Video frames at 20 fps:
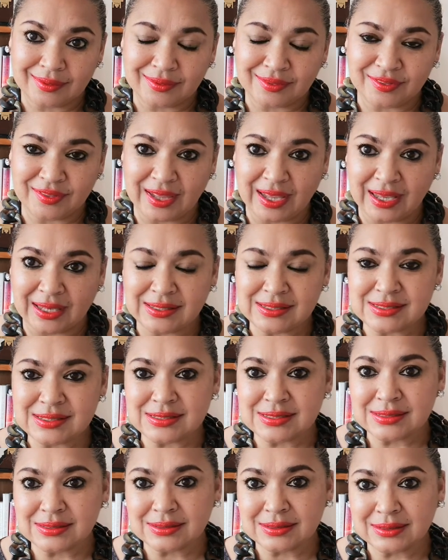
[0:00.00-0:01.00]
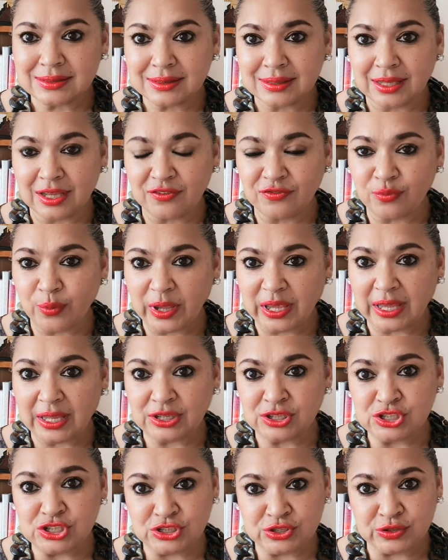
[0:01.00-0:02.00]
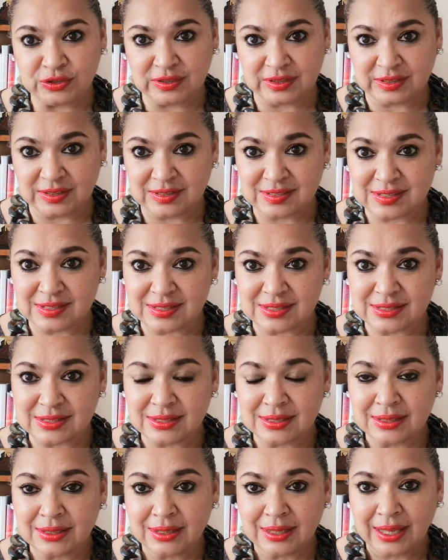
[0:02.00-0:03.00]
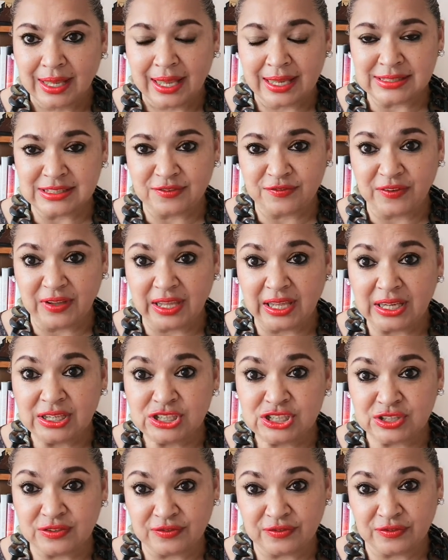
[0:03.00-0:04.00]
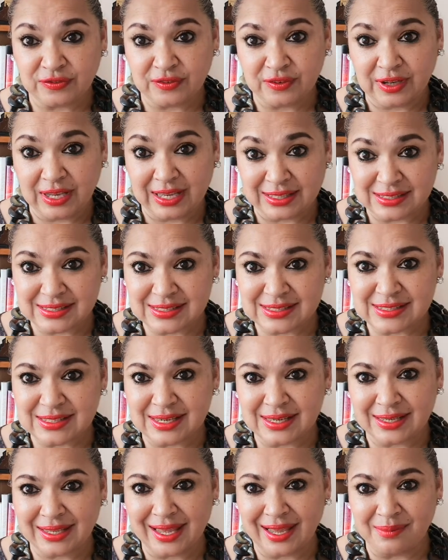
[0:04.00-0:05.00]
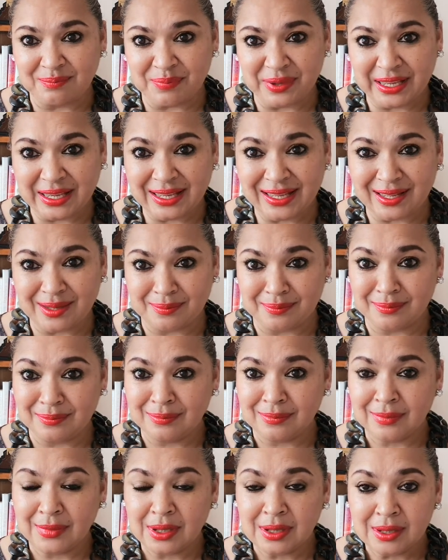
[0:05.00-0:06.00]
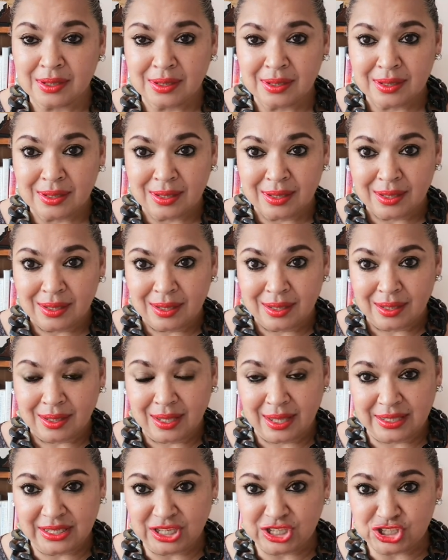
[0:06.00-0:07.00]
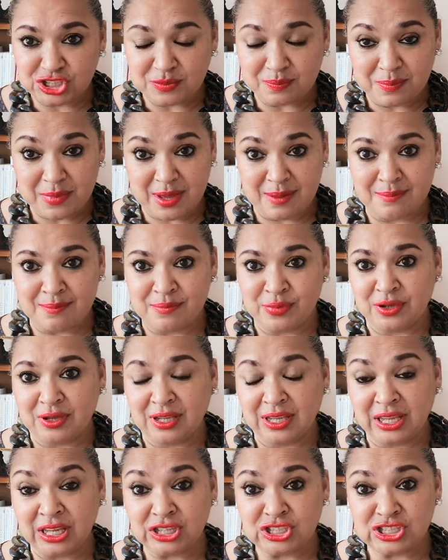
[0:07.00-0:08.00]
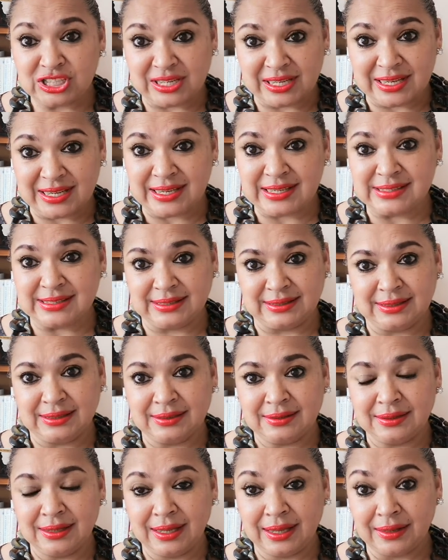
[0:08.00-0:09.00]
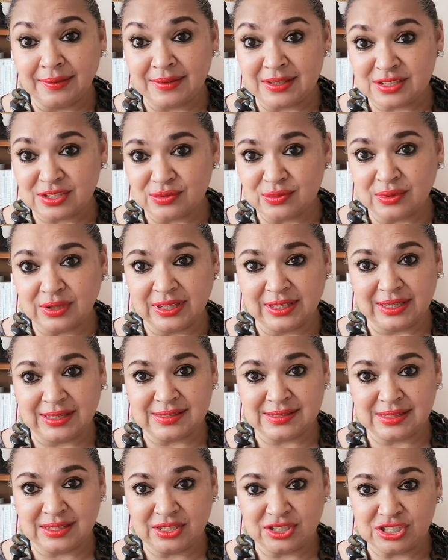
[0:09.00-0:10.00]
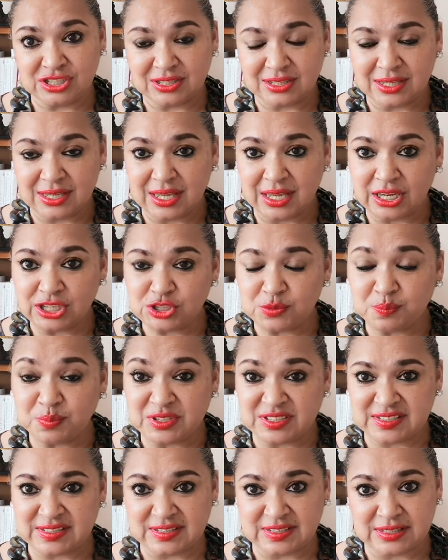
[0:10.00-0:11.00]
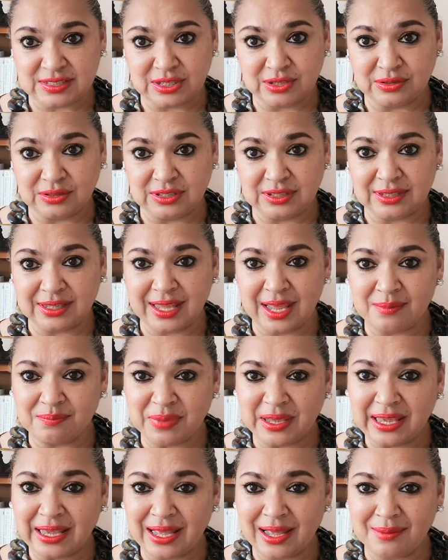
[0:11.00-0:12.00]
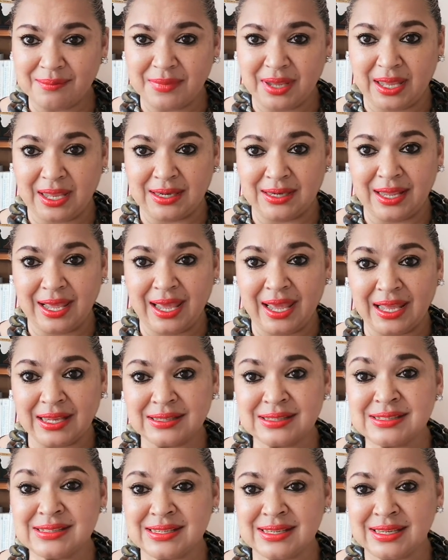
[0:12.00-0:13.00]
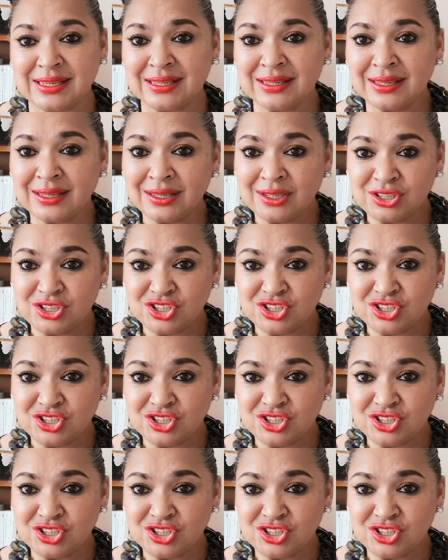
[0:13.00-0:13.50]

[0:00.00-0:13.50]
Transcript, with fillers: that if we can do this, and if each of us can become each member, each leader in this organization, each business owner can become an anti